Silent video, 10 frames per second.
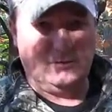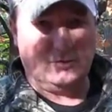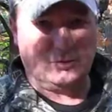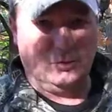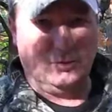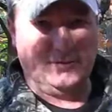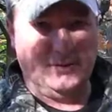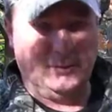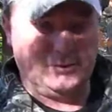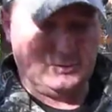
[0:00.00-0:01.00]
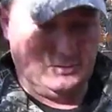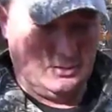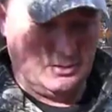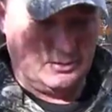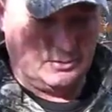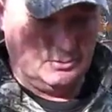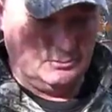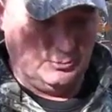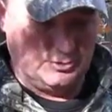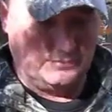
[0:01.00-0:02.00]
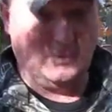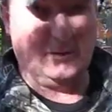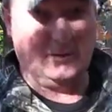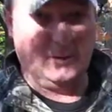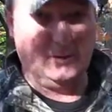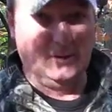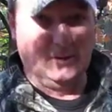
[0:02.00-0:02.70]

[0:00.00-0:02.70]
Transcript: control tips article, which is very good.